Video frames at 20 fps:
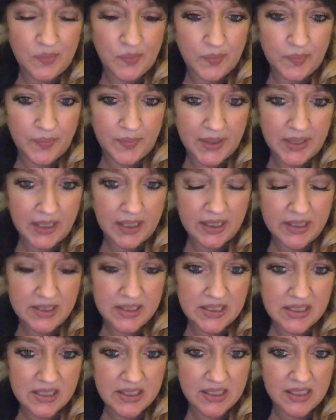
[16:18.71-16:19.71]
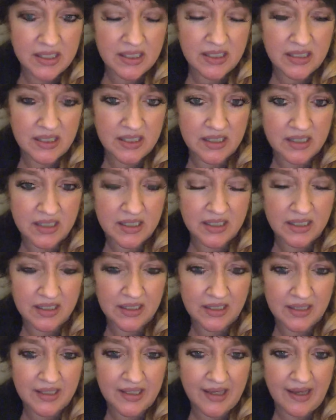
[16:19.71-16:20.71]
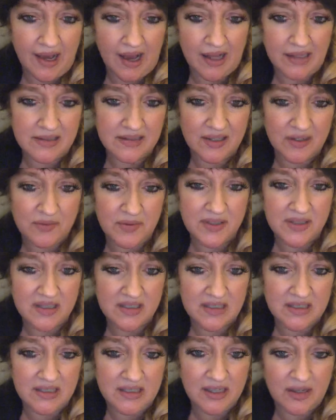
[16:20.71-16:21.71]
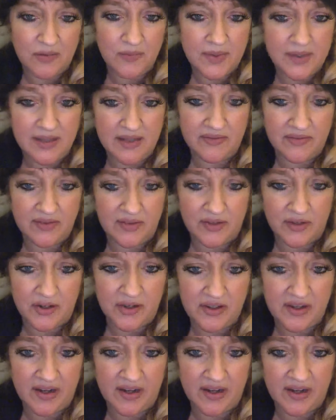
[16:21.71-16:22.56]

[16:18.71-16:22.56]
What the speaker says: But yeah, so we just, we live and learn.